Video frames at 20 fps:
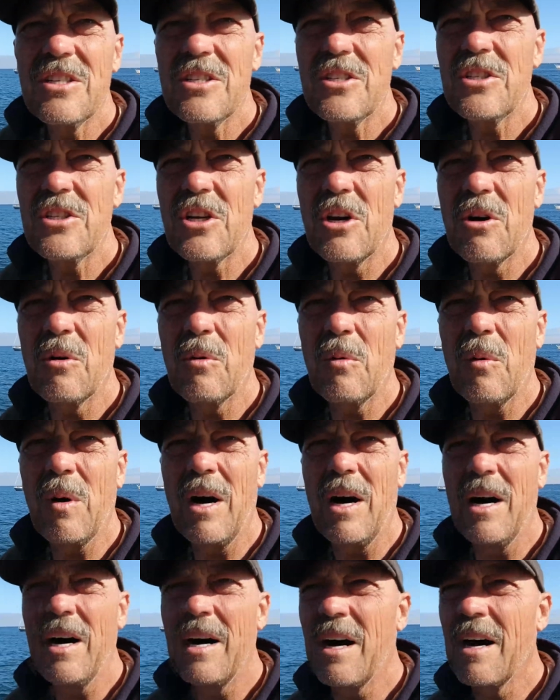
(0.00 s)
So
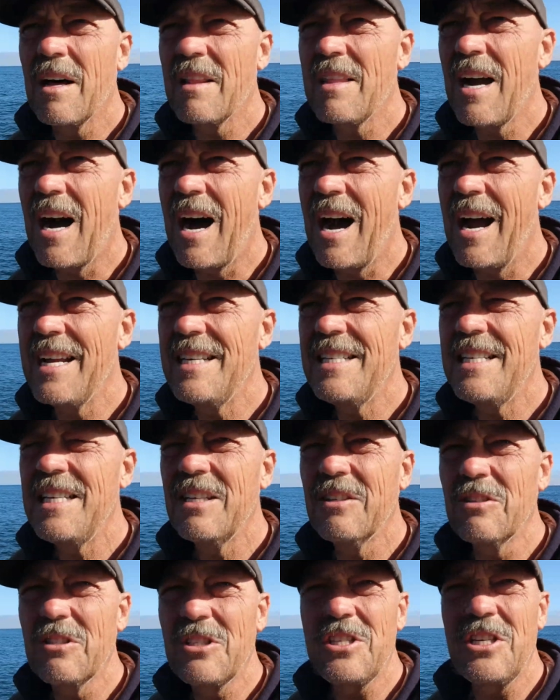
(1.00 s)
the
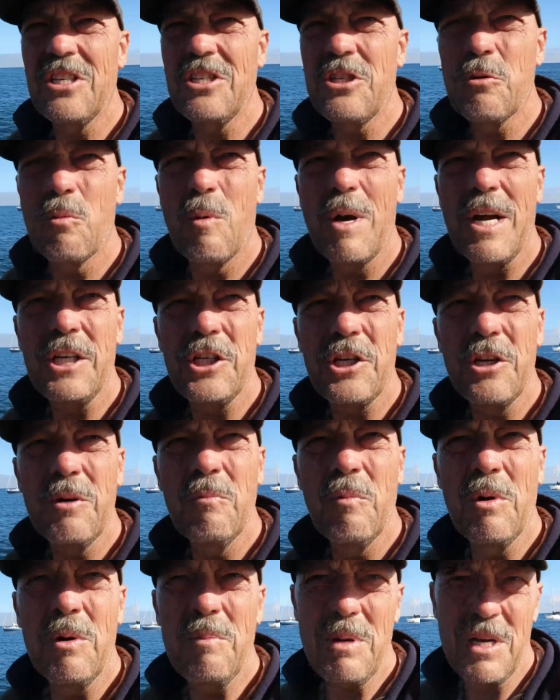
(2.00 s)
ideal
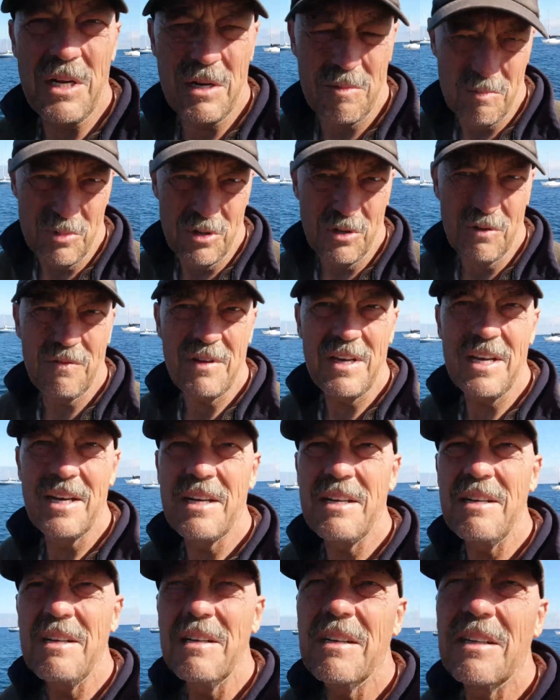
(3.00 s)
situation would be to move
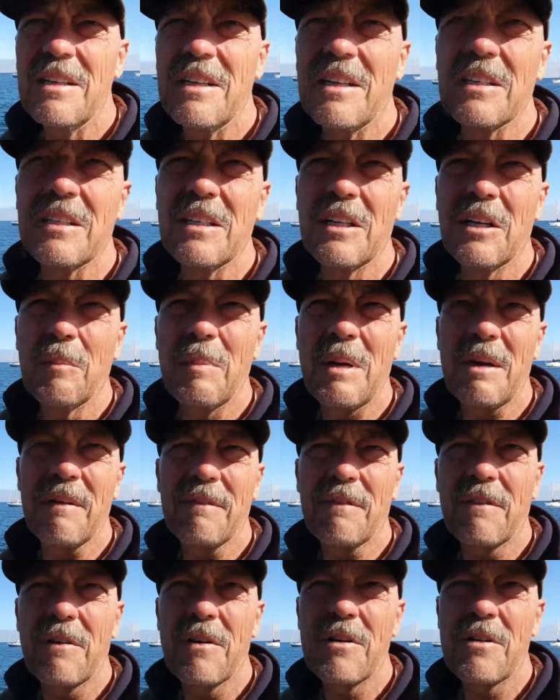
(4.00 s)
in a little bit
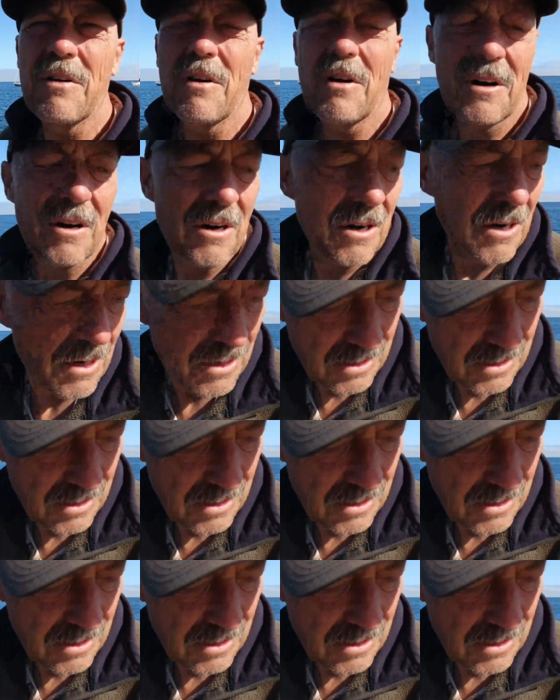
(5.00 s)
further